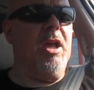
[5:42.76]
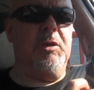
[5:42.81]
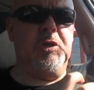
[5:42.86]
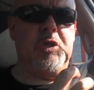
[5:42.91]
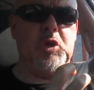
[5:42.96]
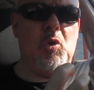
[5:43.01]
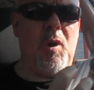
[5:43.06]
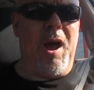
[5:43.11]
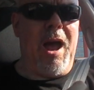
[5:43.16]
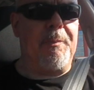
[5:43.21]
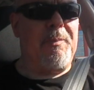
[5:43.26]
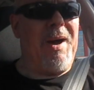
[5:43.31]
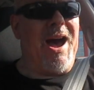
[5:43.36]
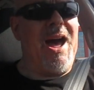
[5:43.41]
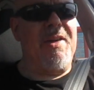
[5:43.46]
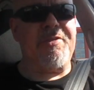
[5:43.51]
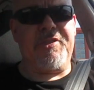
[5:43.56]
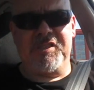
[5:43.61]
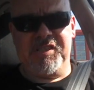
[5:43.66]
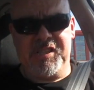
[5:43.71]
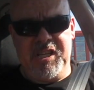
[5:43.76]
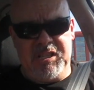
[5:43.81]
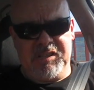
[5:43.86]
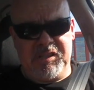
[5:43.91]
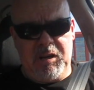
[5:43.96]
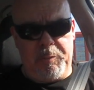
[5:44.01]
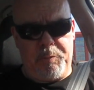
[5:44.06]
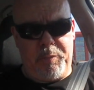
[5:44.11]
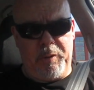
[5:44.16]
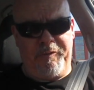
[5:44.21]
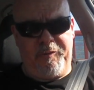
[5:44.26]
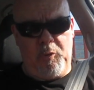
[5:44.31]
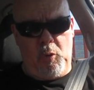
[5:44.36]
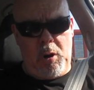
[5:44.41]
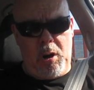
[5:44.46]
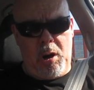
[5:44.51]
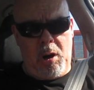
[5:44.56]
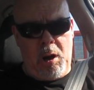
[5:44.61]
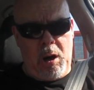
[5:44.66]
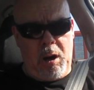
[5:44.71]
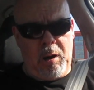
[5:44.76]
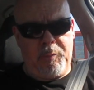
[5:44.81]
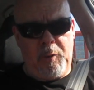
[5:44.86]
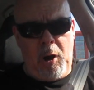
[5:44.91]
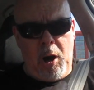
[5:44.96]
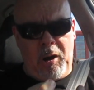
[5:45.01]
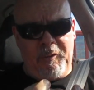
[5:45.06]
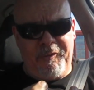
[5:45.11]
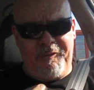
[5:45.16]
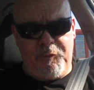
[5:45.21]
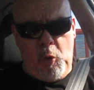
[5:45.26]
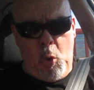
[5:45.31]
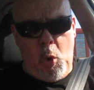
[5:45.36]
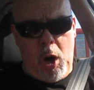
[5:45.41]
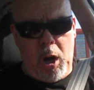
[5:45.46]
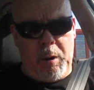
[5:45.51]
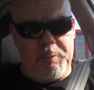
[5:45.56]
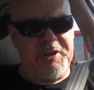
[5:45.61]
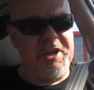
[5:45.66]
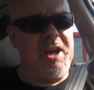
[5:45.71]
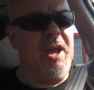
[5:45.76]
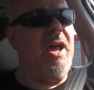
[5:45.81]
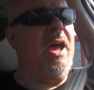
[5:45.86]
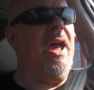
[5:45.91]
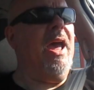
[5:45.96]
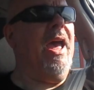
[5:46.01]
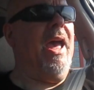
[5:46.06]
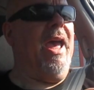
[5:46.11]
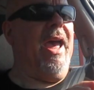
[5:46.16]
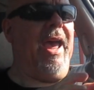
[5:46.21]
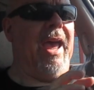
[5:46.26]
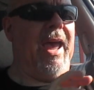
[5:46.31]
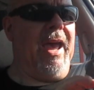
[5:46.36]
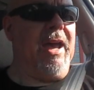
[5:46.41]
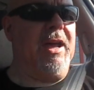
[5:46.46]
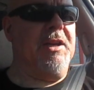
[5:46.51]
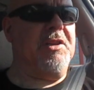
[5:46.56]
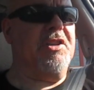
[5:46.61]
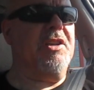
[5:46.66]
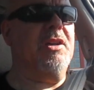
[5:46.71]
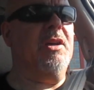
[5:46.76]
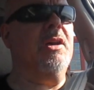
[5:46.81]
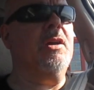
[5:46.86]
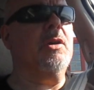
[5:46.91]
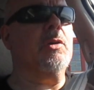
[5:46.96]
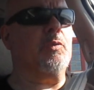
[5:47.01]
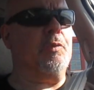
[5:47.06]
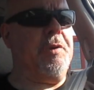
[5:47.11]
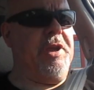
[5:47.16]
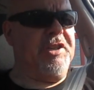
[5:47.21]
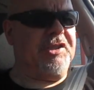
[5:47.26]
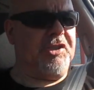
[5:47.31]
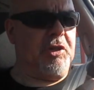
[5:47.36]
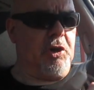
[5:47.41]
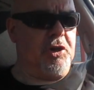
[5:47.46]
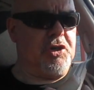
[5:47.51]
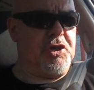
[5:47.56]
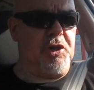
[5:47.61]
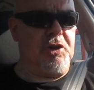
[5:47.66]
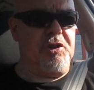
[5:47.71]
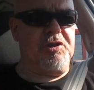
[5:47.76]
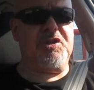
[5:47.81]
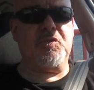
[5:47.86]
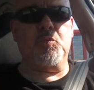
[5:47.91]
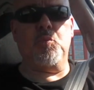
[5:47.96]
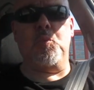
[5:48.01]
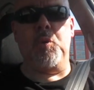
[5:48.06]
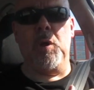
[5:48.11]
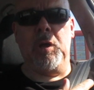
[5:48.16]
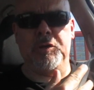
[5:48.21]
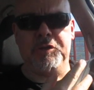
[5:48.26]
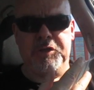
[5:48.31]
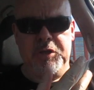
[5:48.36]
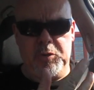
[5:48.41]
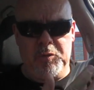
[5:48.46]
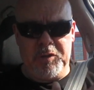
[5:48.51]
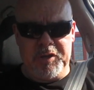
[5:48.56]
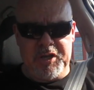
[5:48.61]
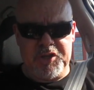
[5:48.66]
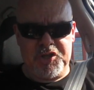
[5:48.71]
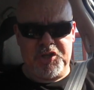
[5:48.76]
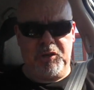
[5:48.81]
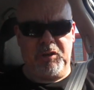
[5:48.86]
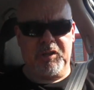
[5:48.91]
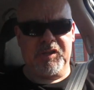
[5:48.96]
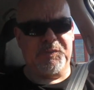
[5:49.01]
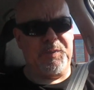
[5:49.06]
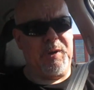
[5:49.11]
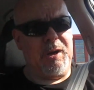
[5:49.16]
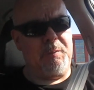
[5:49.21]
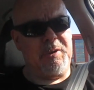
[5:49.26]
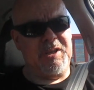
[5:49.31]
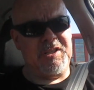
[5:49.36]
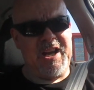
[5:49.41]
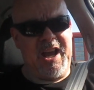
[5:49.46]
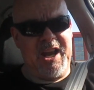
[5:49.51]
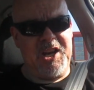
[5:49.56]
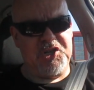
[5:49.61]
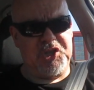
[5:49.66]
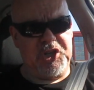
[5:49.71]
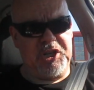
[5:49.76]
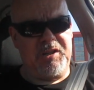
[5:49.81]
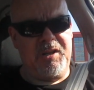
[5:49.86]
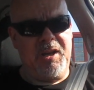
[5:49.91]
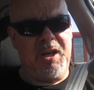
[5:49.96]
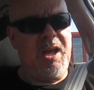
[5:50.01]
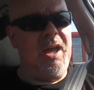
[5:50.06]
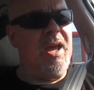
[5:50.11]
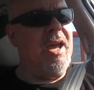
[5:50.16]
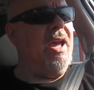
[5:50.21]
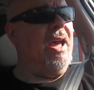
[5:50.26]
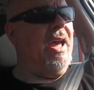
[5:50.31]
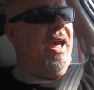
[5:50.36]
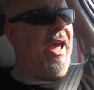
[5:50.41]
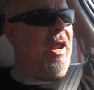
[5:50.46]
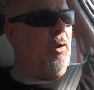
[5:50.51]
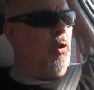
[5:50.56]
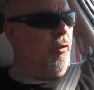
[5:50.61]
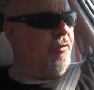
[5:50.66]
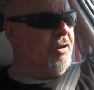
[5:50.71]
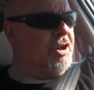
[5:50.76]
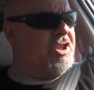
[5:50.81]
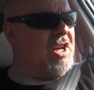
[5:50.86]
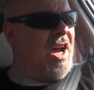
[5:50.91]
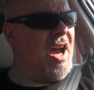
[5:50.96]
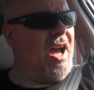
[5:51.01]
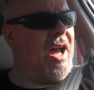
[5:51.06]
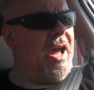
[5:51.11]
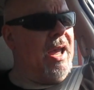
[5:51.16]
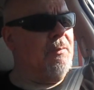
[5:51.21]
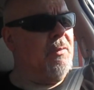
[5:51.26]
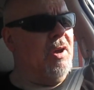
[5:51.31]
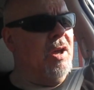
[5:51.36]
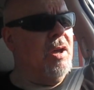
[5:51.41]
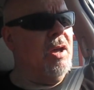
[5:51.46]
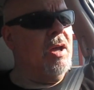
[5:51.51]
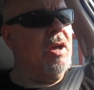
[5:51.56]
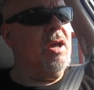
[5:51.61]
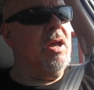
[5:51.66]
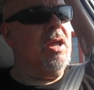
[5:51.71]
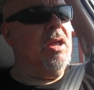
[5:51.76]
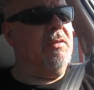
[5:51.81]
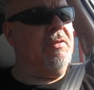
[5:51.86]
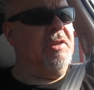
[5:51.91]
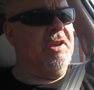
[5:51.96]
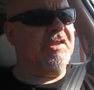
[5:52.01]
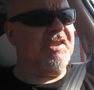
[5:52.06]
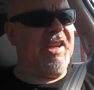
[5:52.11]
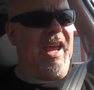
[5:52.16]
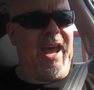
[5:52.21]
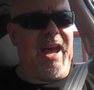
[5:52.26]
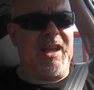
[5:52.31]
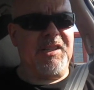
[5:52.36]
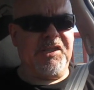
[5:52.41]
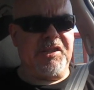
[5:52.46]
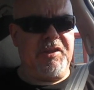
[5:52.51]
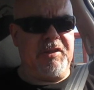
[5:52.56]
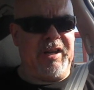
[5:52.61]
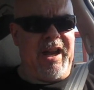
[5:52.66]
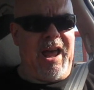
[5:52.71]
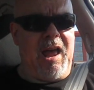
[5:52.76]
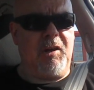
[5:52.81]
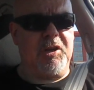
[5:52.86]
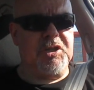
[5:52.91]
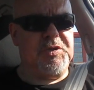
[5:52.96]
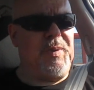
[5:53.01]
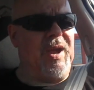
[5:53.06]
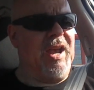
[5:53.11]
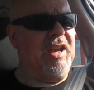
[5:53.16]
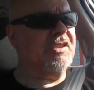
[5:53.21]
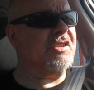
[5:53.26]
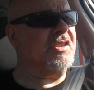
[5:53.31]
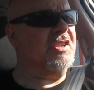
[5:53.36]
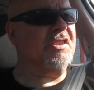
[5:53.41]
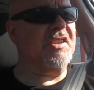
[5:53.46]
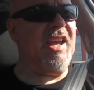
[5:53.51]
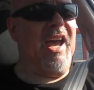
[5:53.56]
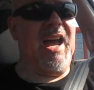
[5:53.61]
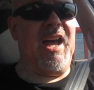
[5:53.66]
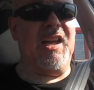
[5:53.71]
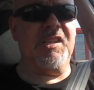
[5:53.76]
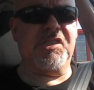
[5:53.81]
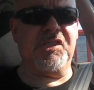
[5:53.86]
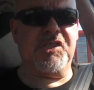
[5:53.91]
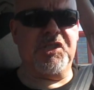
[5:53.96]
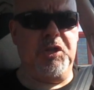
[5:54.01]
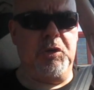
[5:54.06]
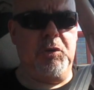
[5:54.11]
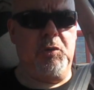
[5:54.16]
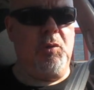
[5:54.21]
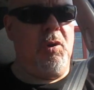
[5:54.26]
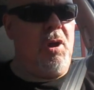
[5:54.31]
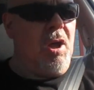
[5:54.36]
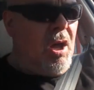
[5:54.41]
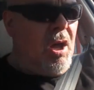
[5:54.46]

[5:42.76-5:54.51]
New hypotheses are formed, and researchers will do additional experimentation. And over time, this adds to the knowledge base. This adds to